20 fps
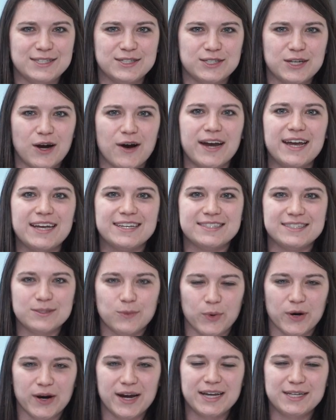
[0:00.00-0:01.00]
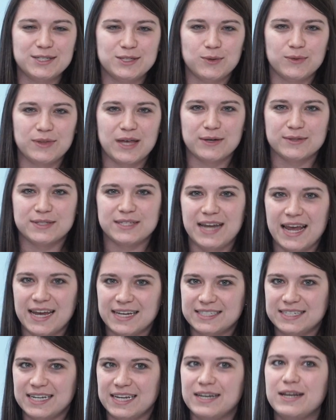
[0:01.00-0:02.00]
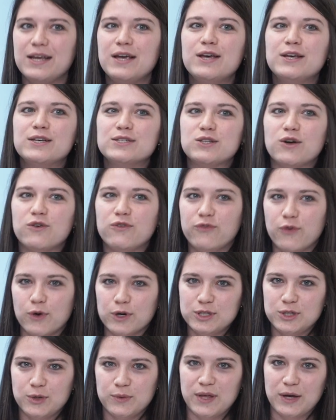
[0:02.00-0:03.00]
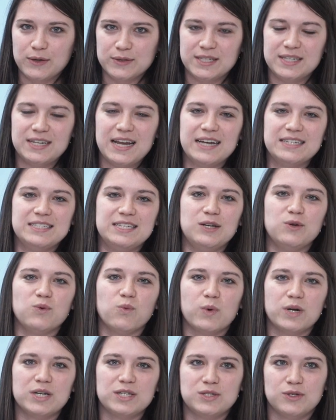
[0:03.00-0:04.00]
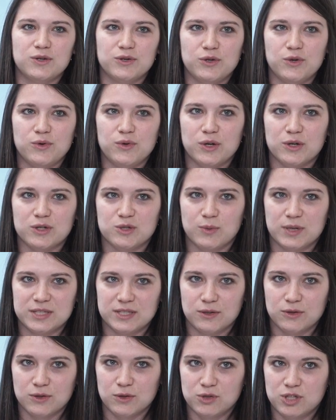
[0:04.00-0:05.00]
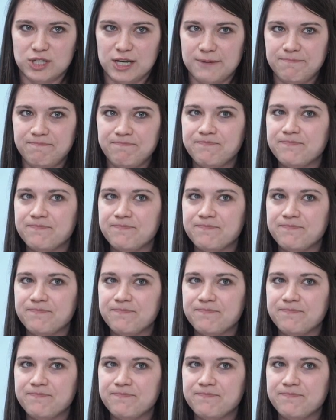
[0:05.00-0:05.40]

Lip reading: sorry, we're in 2018. So for 2019, what is your New Year's resolution?